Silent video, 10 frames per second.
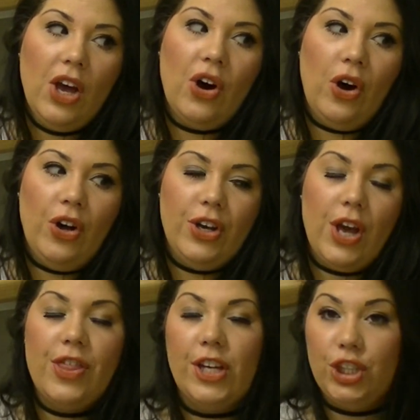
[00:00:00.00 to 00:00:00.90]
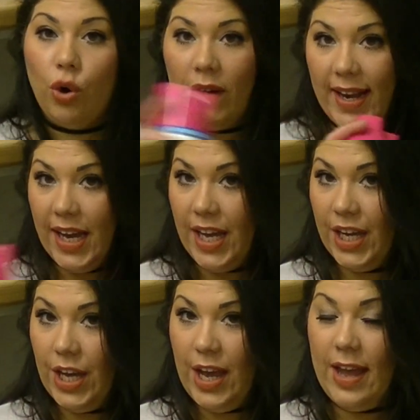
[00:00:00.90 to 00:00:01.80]
the
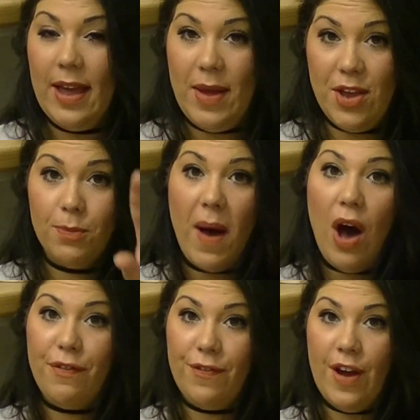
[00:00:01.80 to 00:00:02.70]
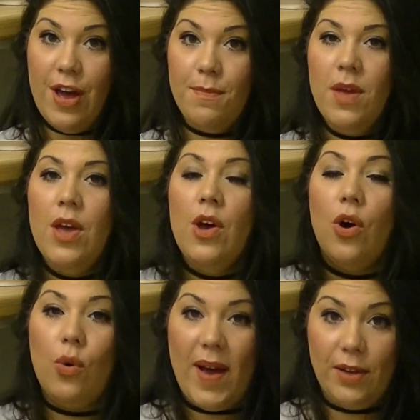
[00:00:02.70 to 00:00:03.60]
toilet in your bathroom,
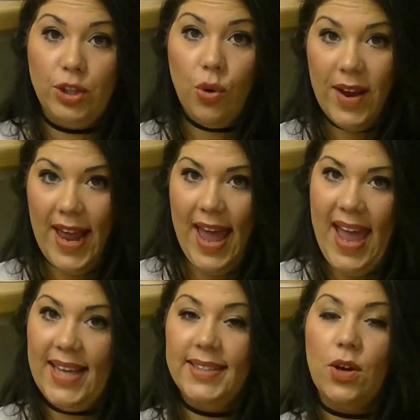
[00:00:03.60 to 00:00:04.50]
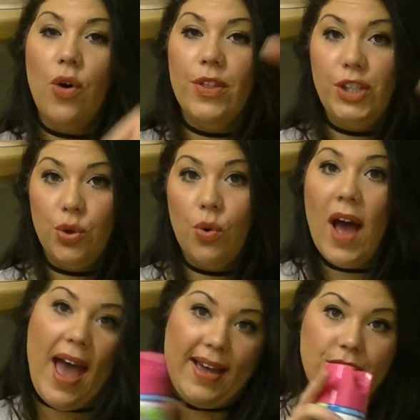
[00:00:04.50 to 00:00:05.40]
or where your toilet is, on the door
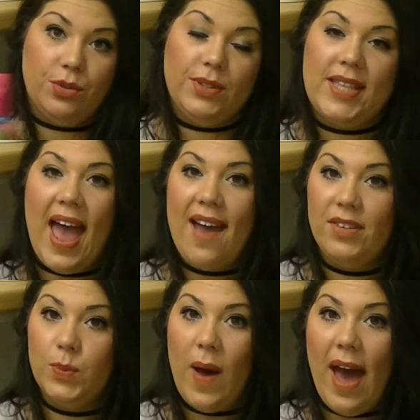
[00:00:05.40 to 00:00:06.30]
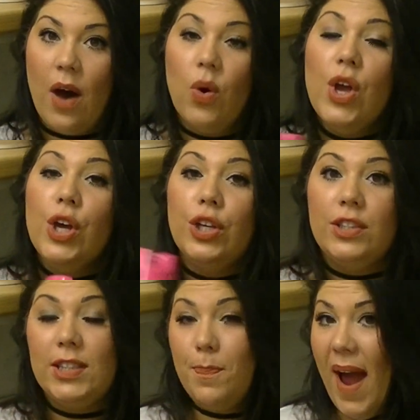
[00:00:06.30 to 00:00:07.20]
handles there as well.
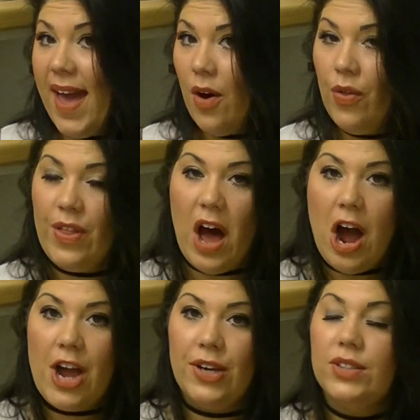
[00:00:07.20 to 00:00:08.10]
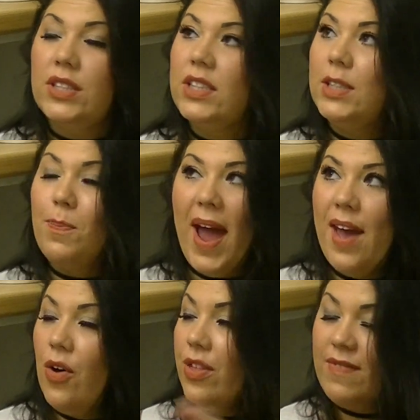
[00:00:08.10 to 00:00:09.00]
Spray it on those, spray
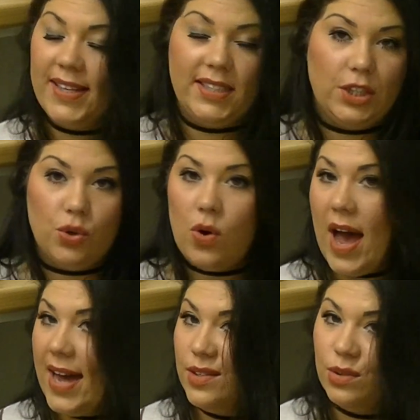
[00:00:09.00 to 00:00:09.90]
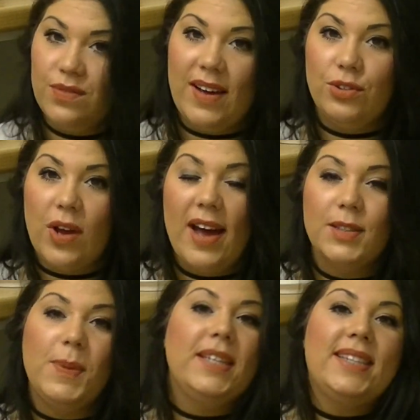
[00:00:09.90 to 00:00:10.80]
it on the rest of the door handles around your
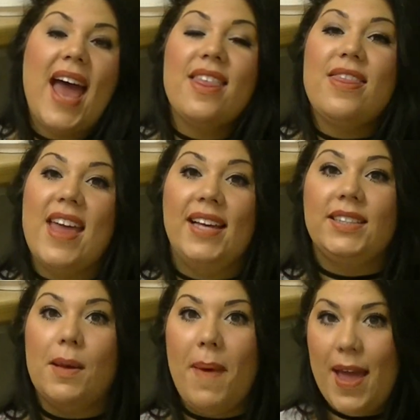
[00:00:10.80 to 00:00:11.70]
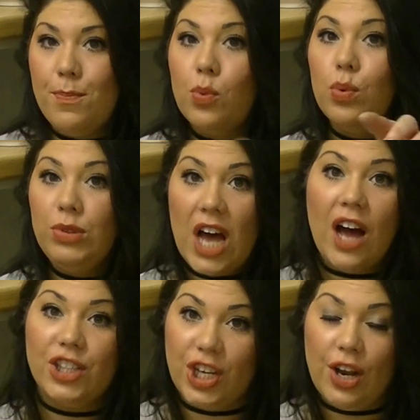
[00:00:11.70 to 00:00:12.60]
house, because they're the things that people will
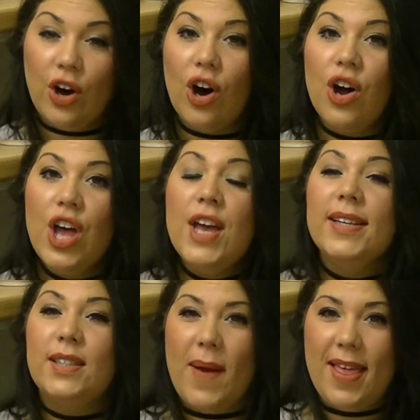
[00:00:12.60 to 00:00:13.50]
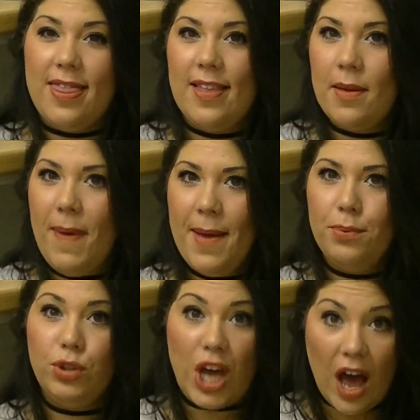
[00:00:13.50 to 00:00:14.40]
touch a lot. So anything that
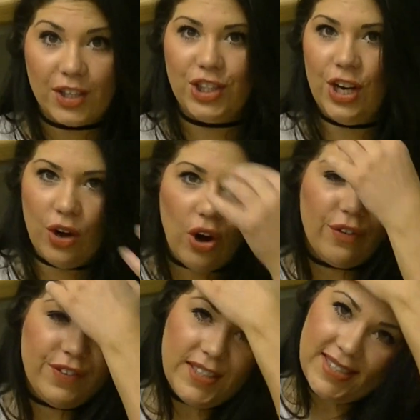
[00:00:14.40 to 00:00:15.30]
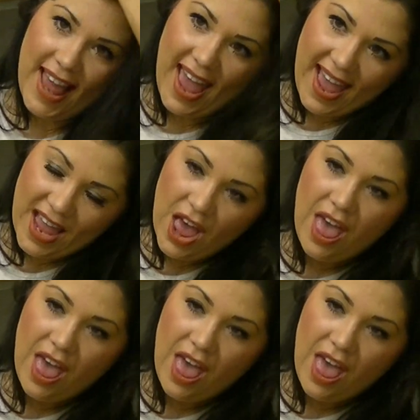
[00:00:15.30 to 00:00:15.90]
people touch a lot, obviously,